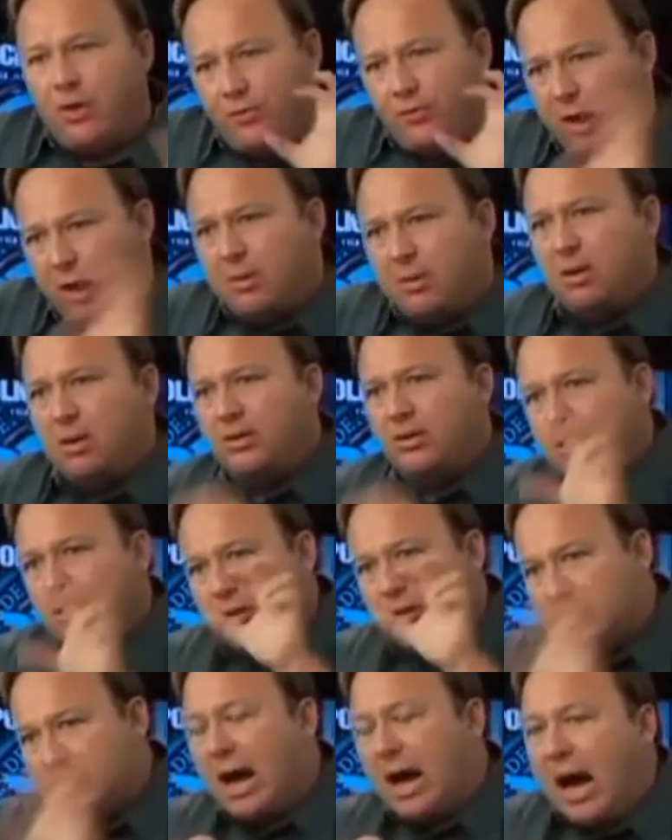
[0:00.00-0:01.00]
The criminals
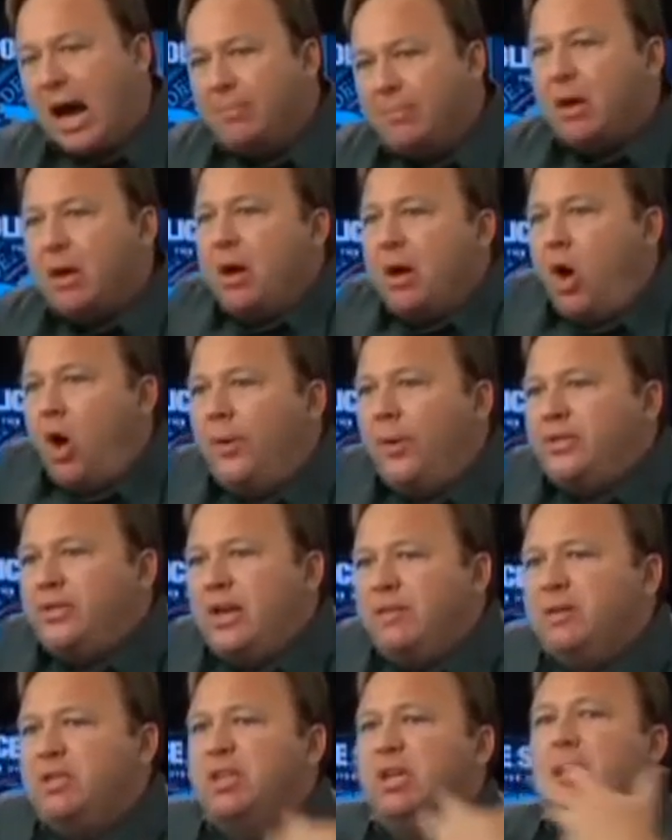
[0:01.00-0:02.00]
at the top
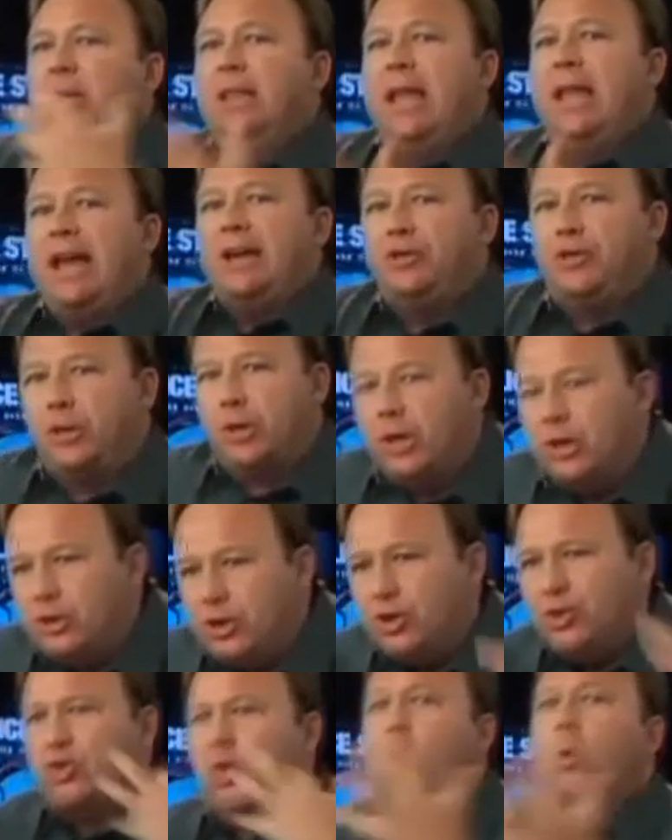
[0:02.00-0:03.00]
always give us a ledger, a
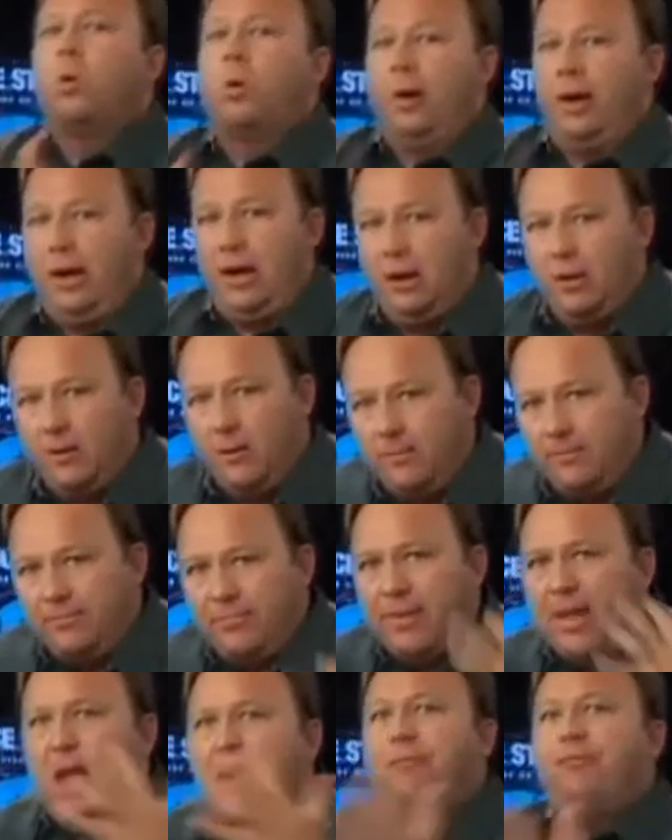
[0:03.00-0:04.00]
story,
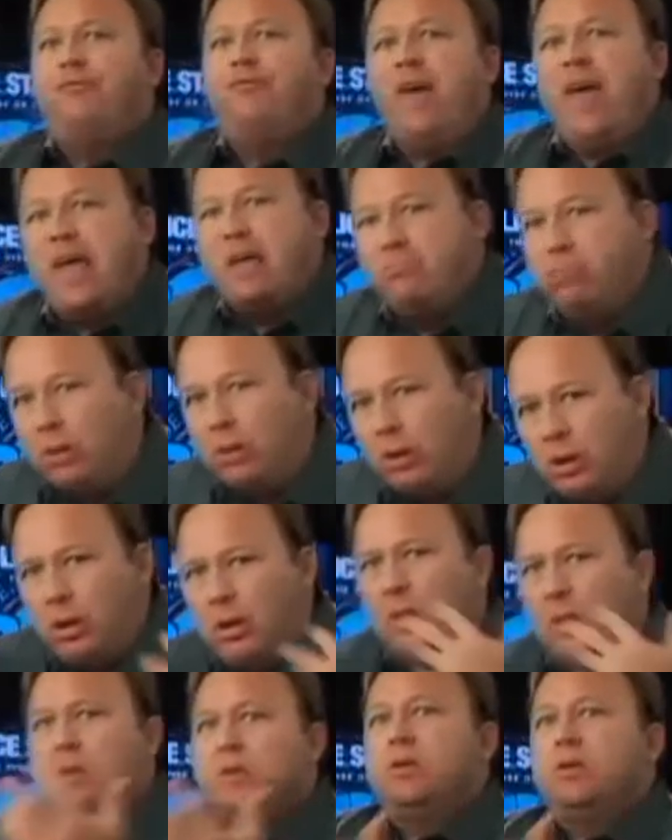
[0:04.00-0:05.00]
a fable
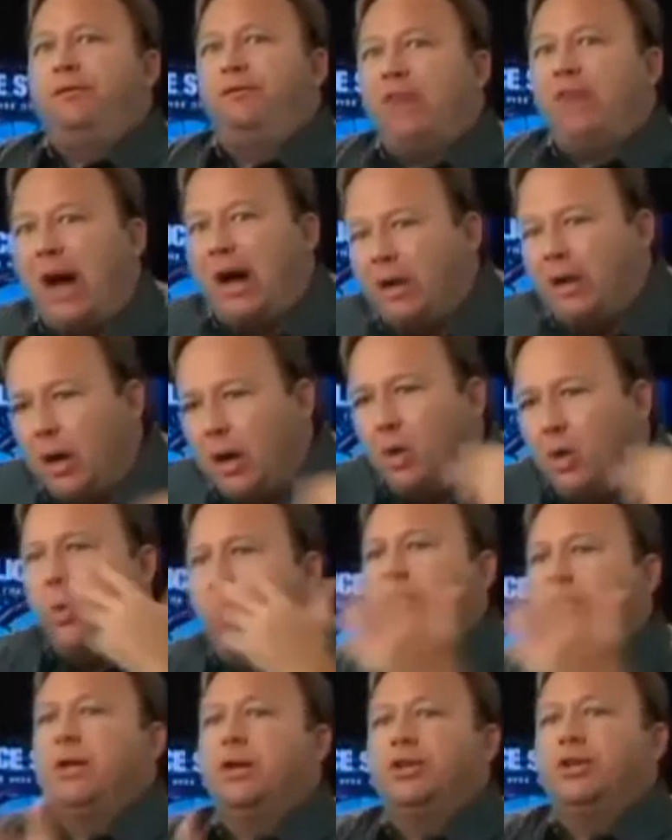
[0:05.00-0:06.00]
to
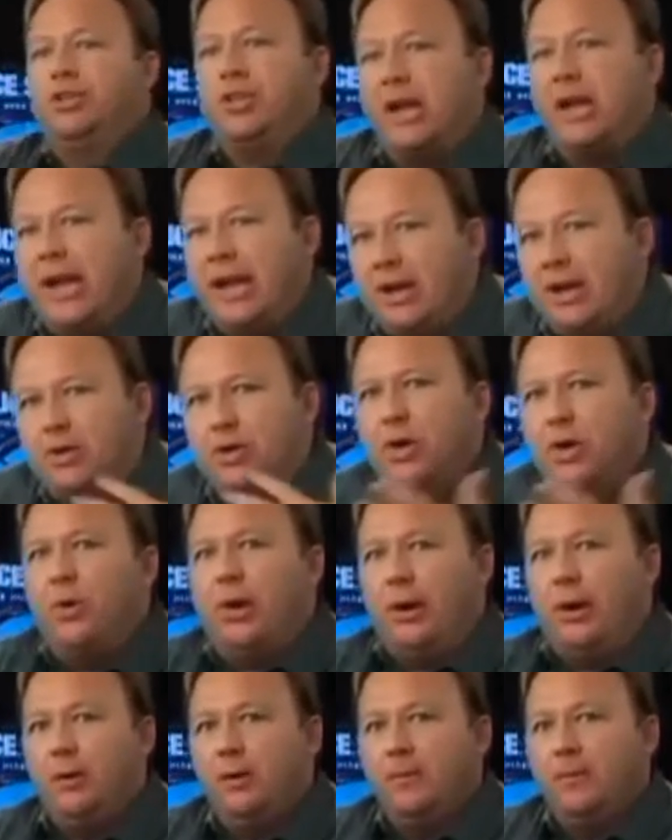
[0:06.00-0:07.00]
follow what they're saying and
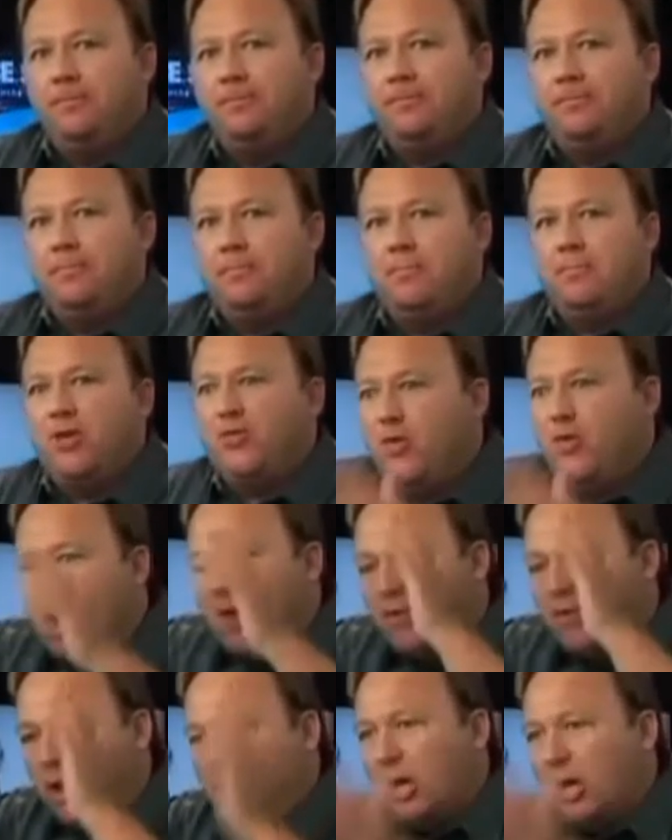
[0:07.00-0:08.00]
doing. But if
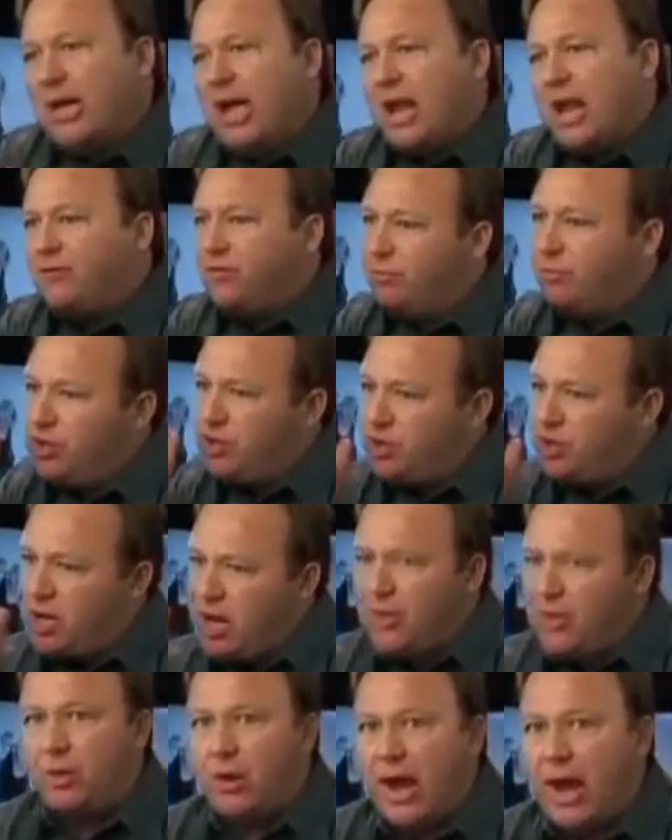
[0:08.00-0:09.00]
you ever look at it from just
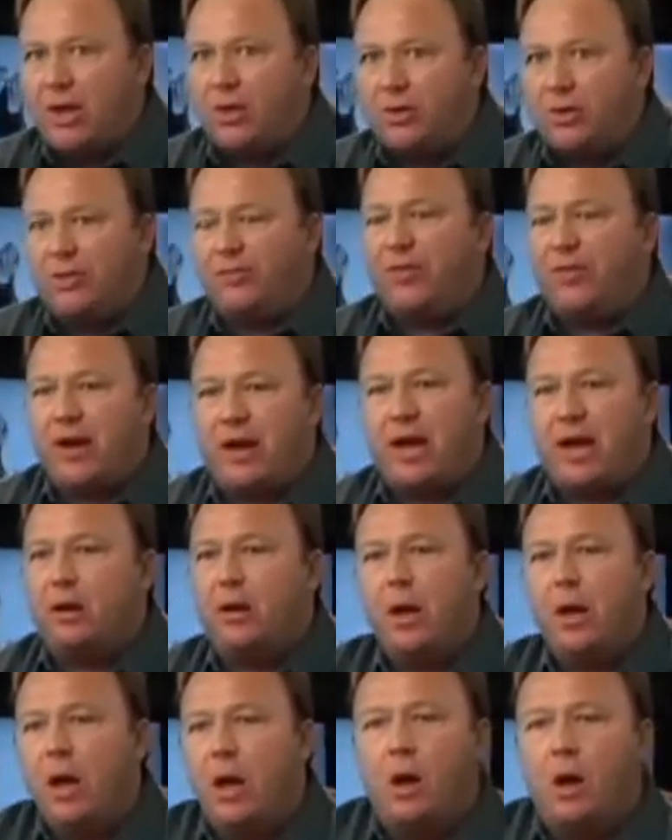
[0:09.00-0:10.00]
another angle, you find
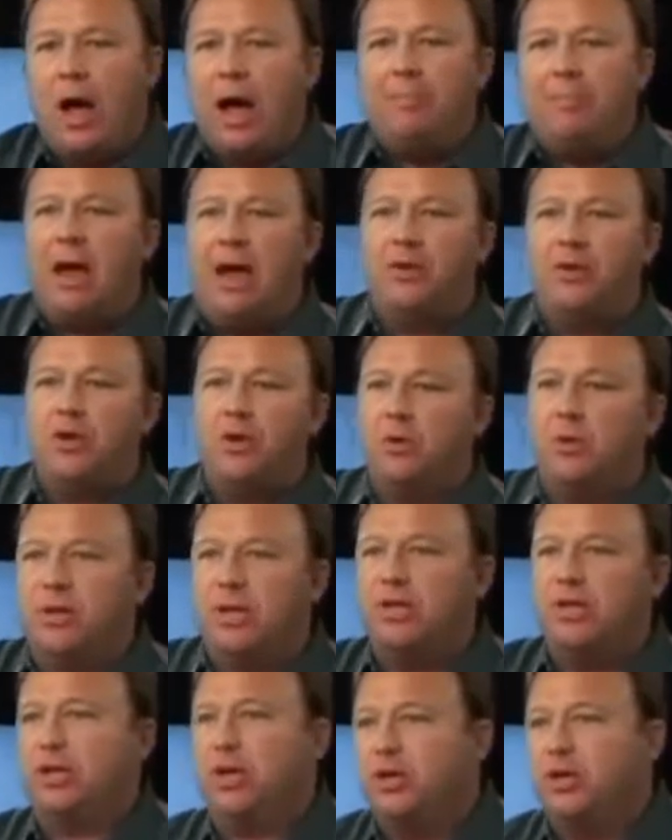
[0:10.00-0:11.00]
out, oh, I'm not
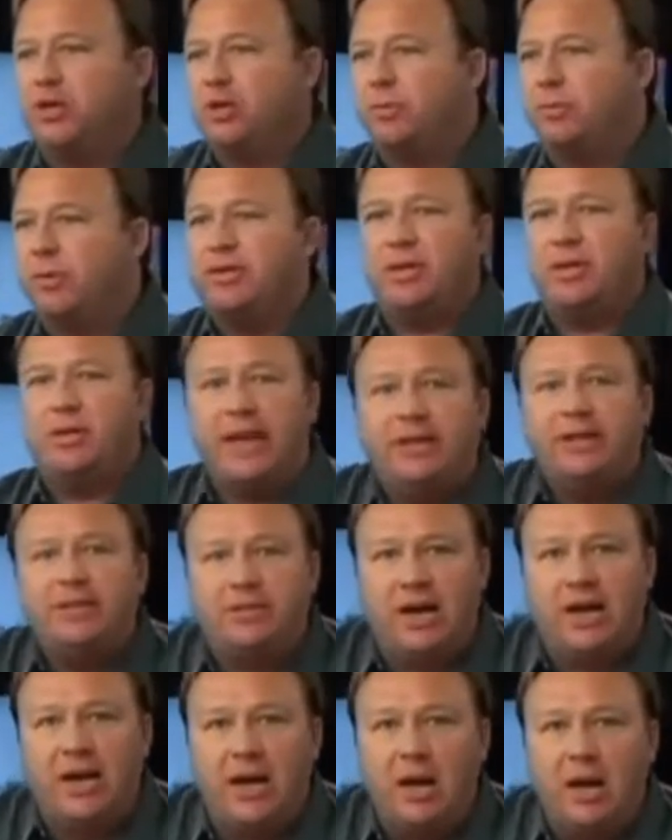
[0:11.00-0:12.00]
doing this because of the reason they
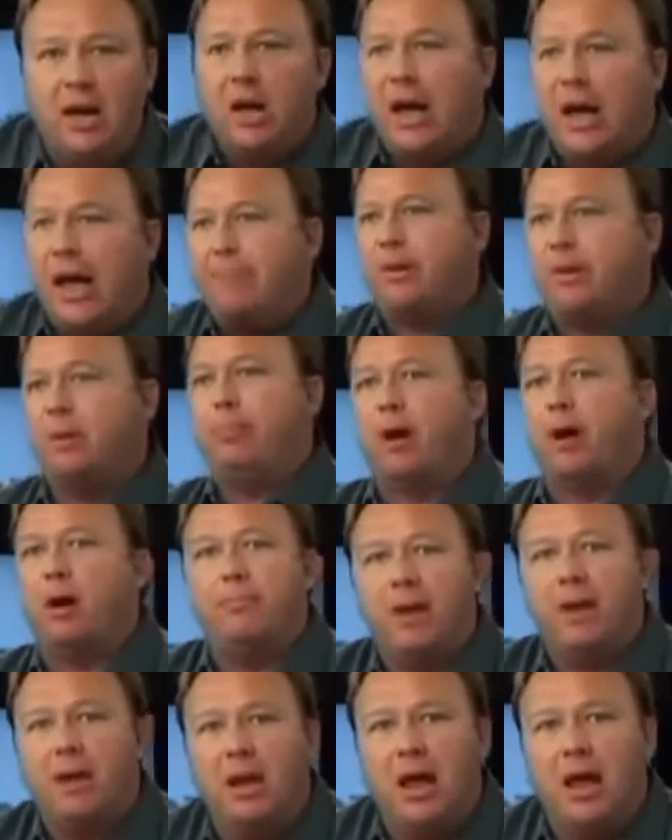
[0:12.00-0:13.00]
say. I'm
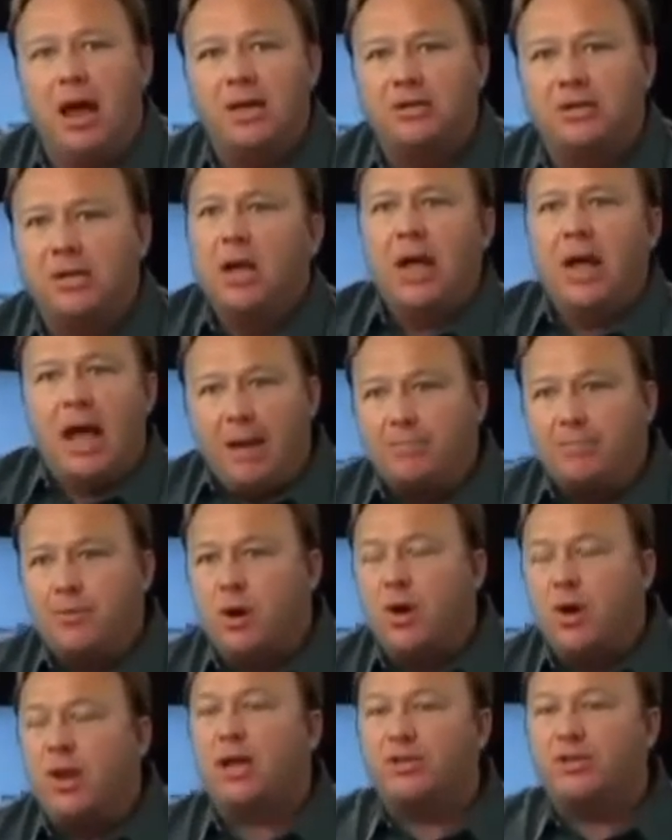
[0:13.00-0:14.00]
compartmentalized. I'm
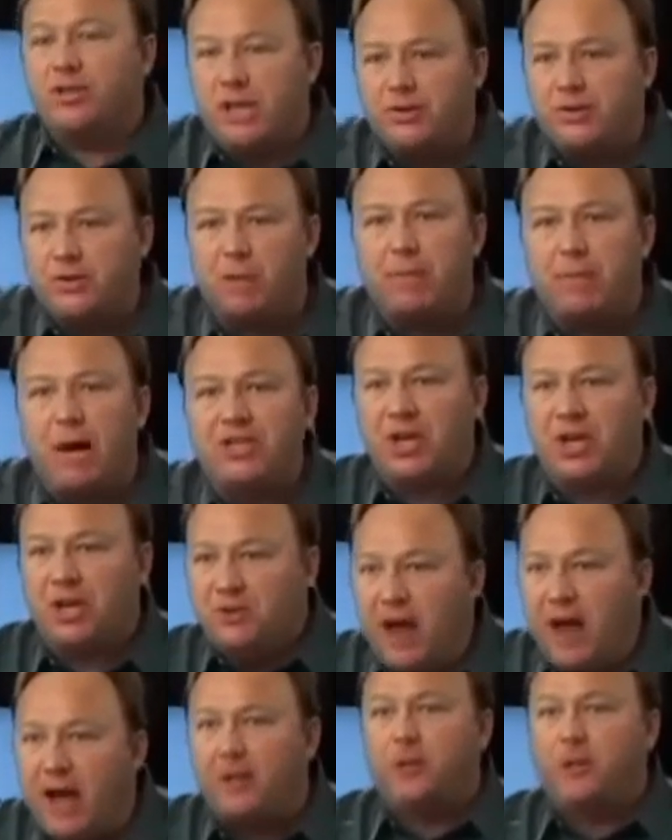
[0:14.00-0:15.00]
doing it because these are a bunch
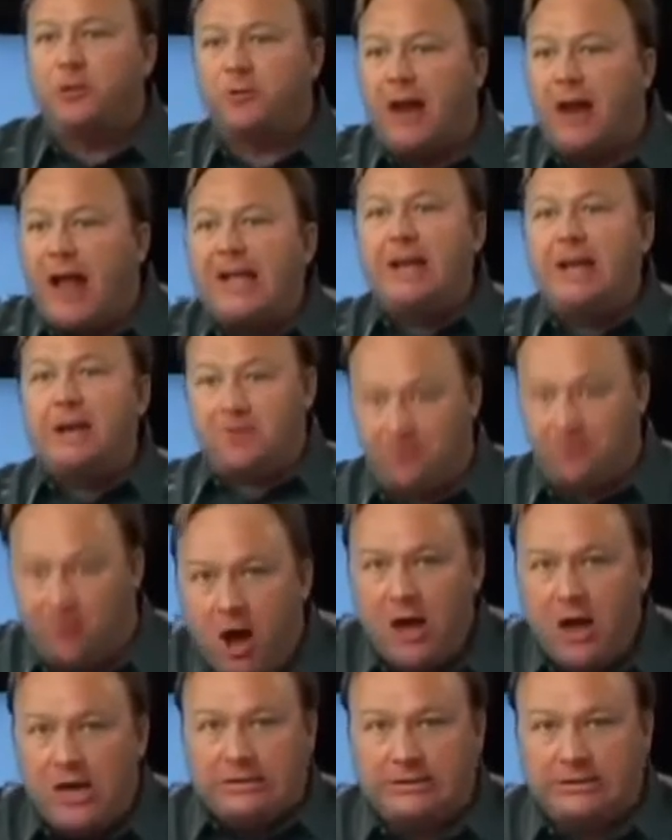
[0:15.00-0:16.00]
of knuckle-dragging
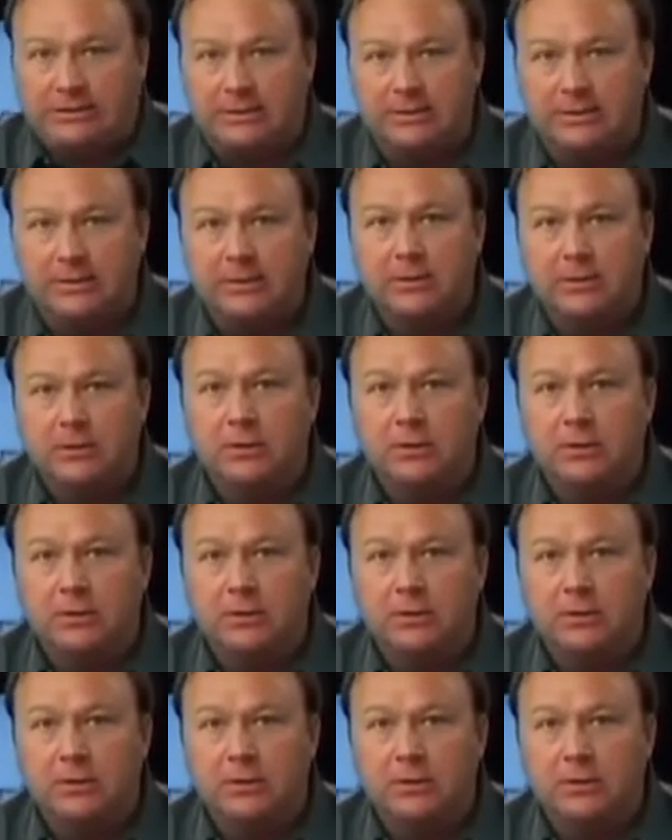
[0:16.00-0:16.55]
crooks.